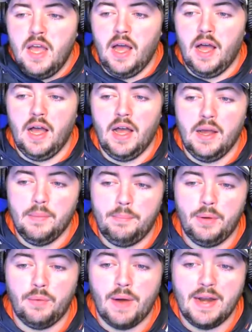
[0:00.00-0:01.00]

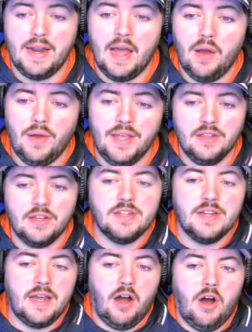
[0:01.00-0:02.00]
But right now, it looks
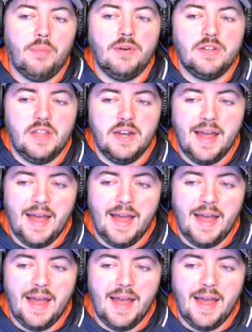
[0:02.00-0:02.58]
like Auburn's gonna